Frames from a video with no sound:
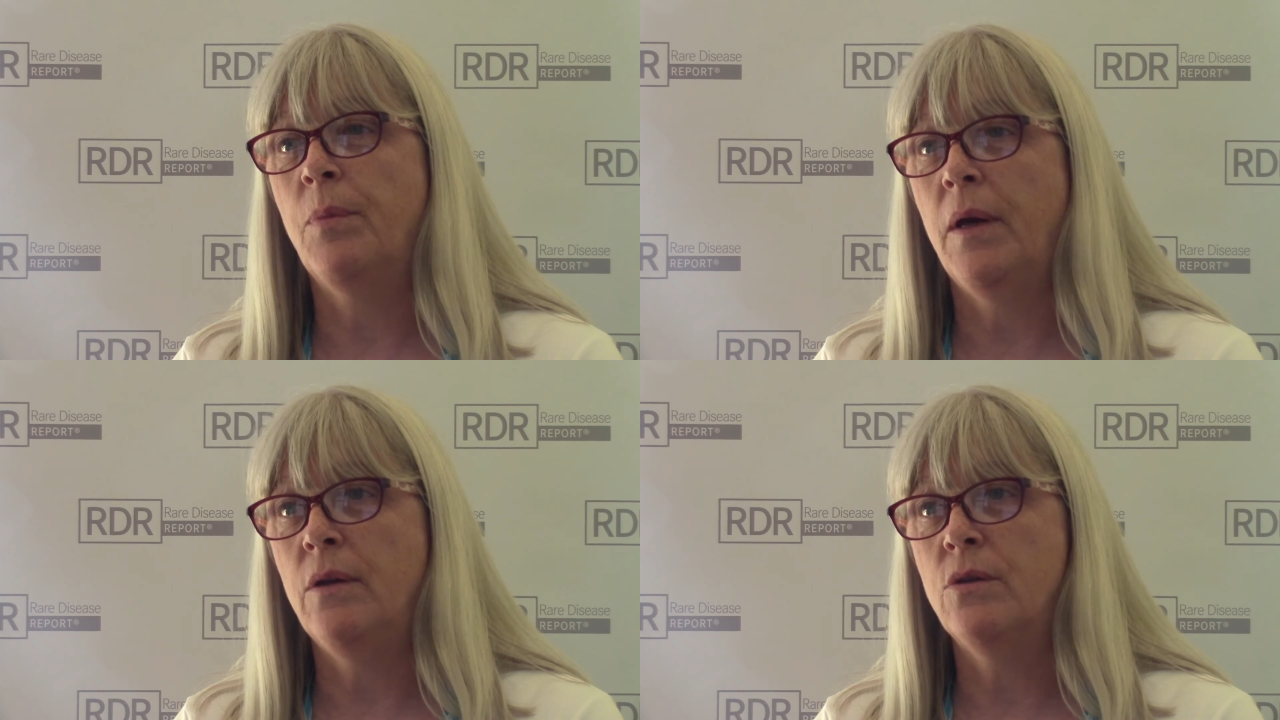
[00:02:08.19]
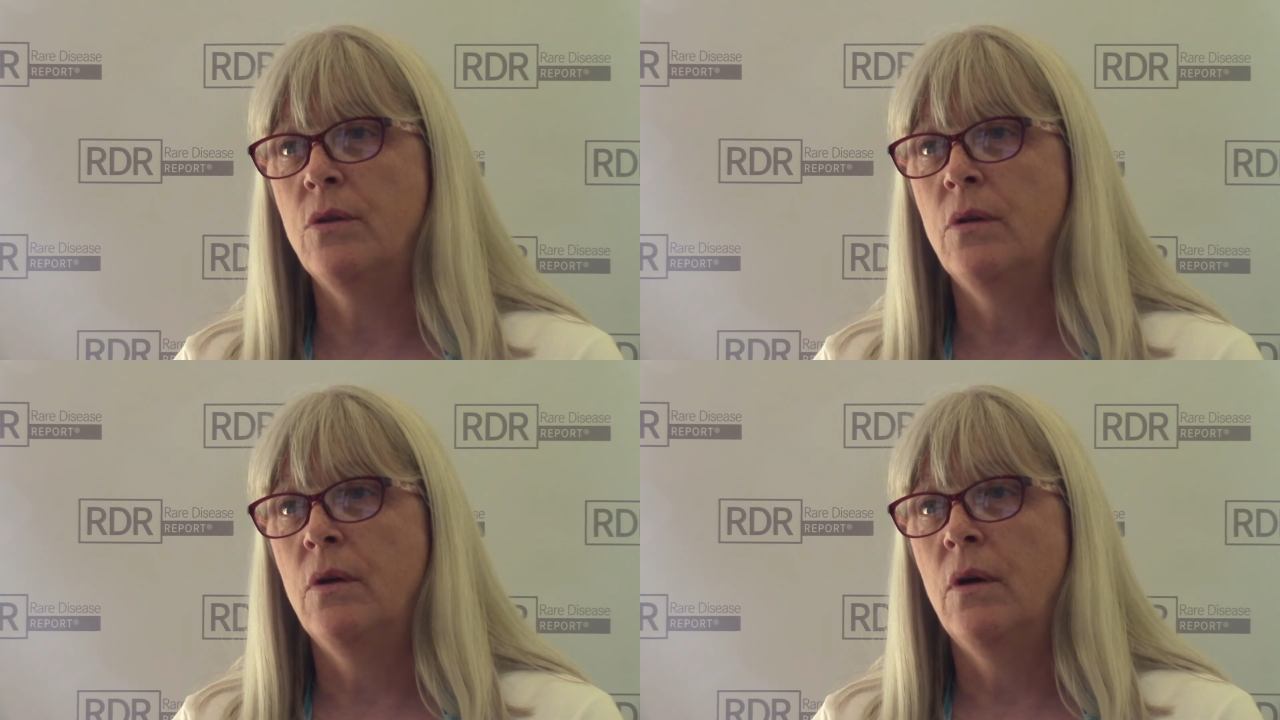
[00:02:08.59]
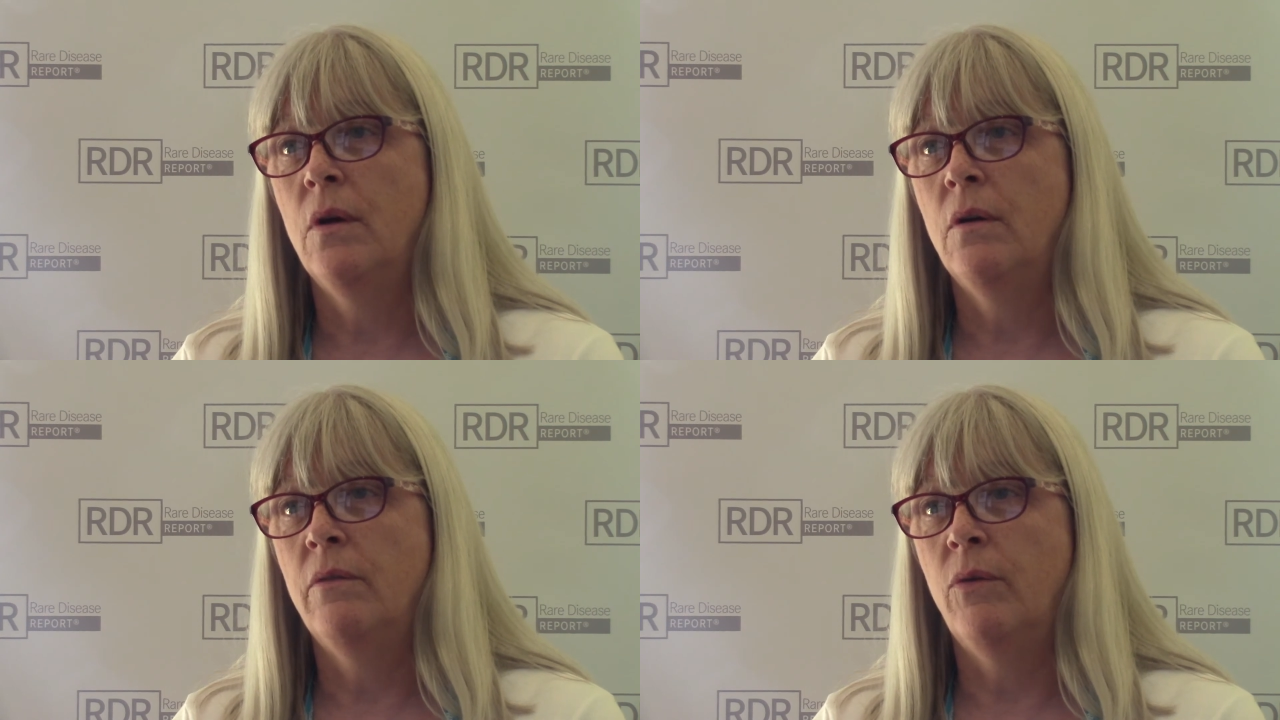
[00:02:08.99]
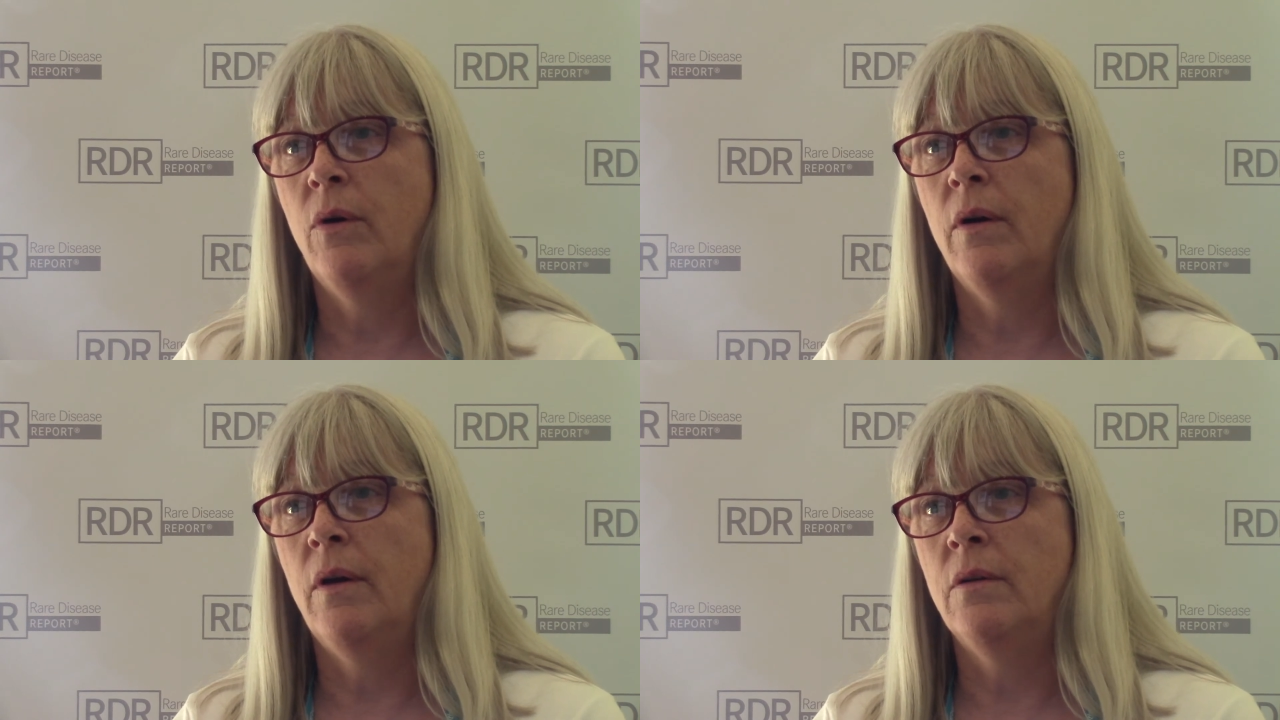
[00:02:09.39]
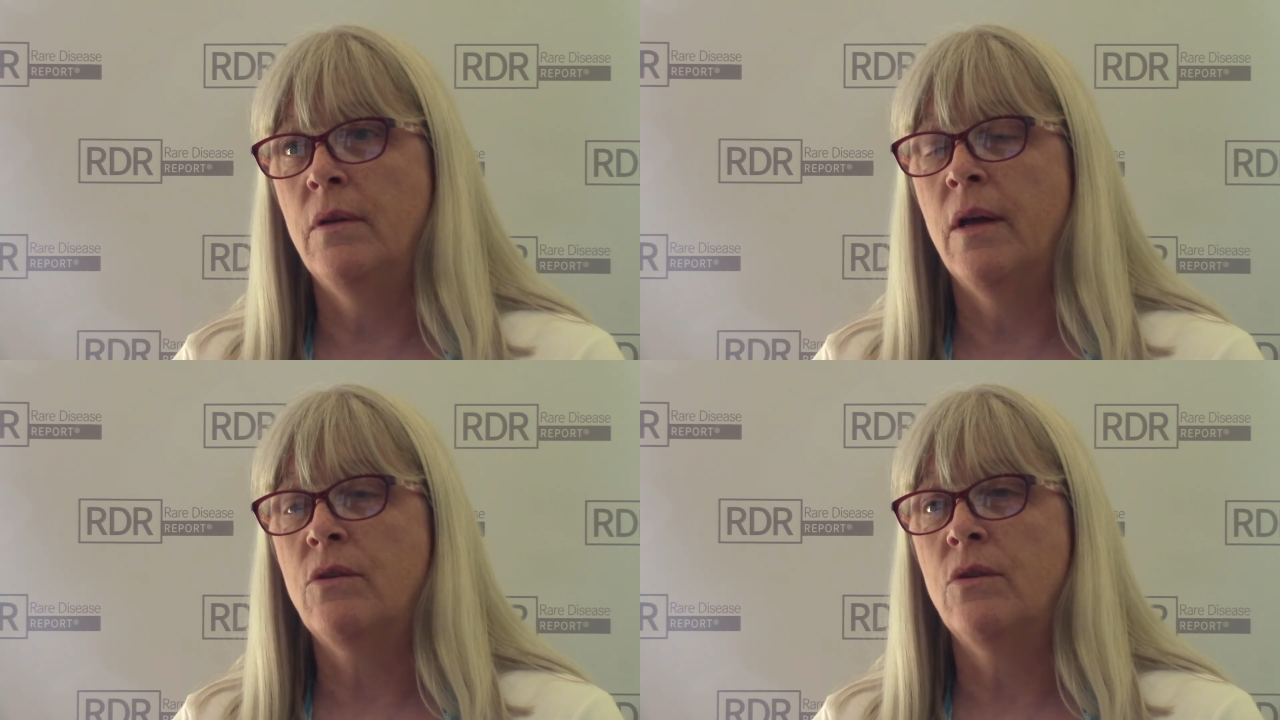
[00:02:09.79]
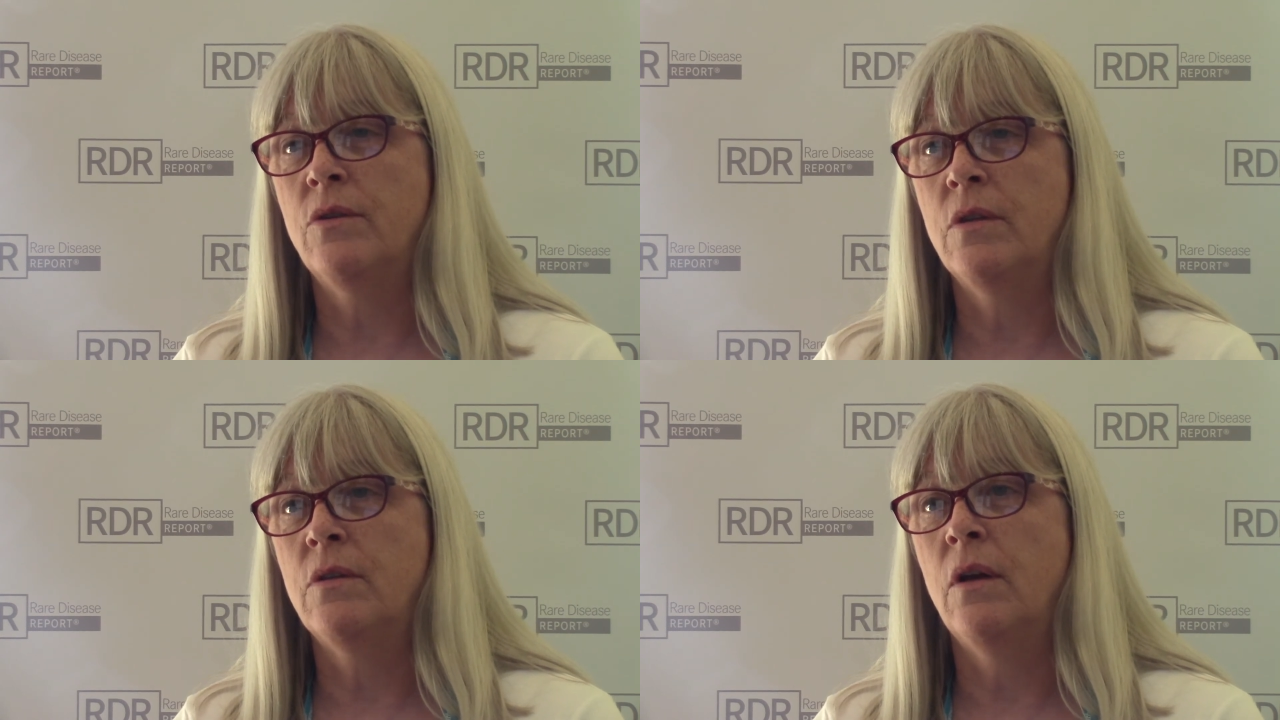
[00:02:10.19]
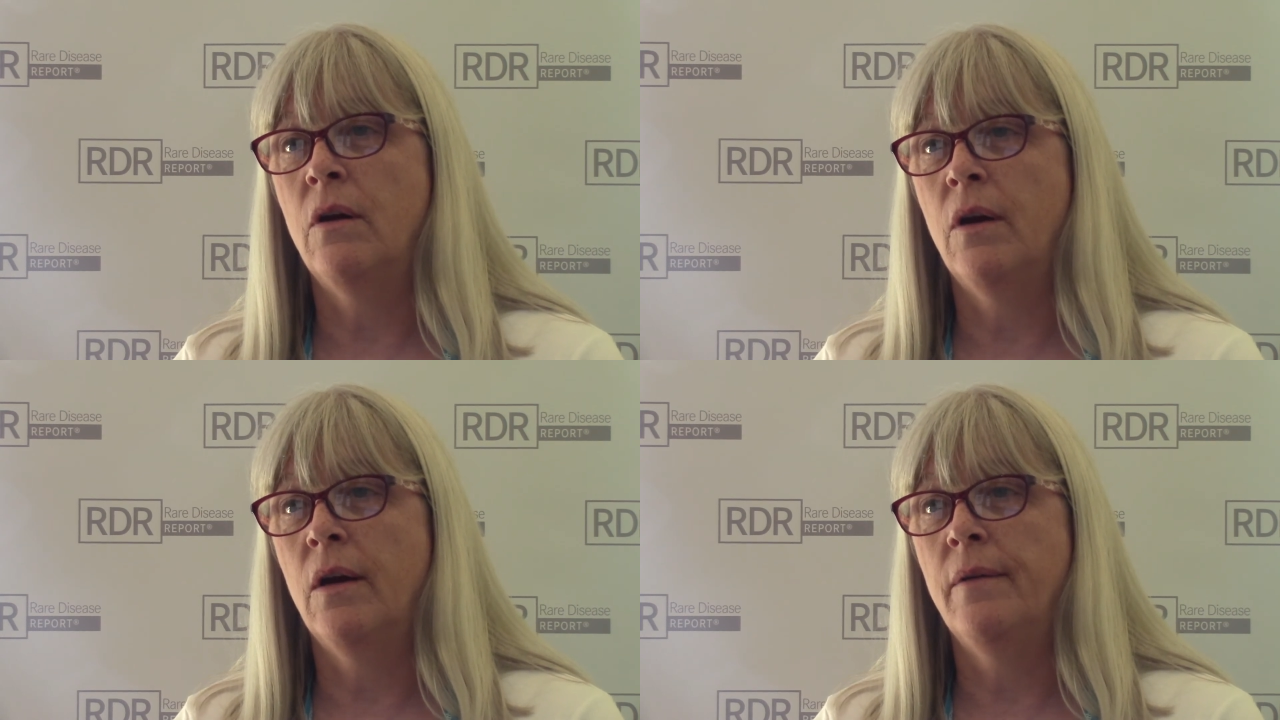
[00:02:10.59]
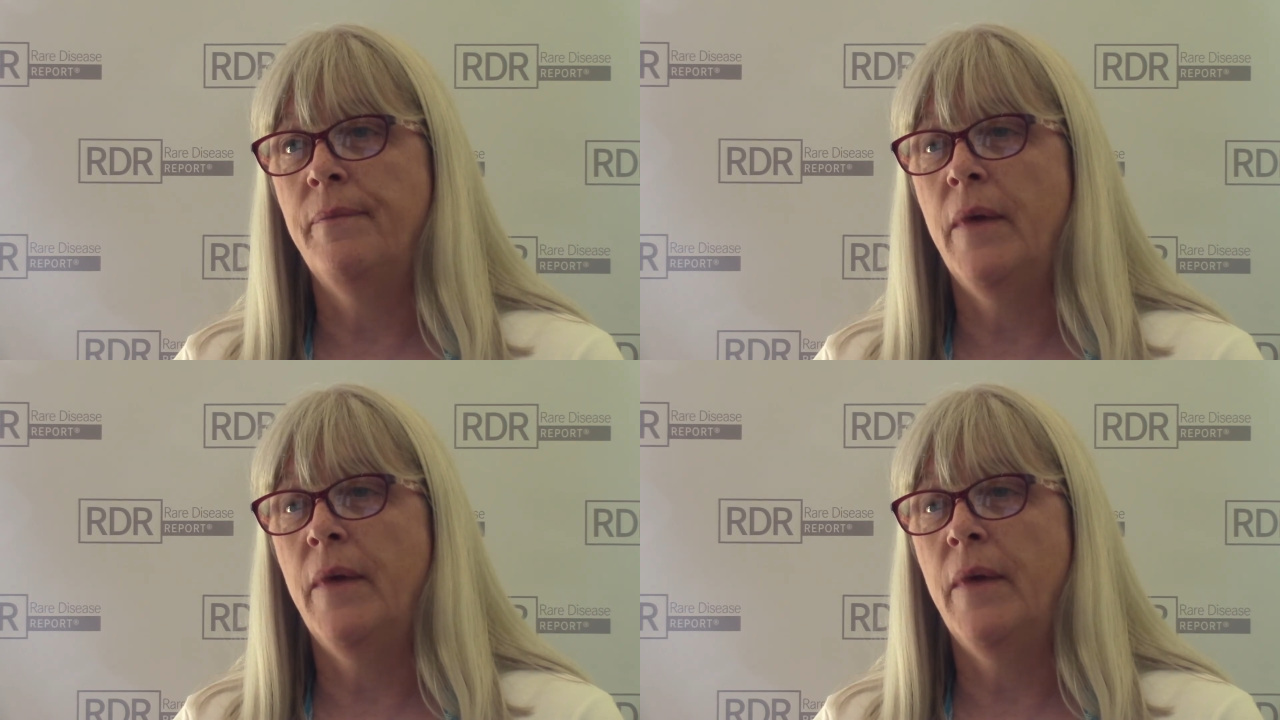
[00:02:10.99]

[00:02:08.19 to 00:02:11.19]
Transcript: page for international cystinuria.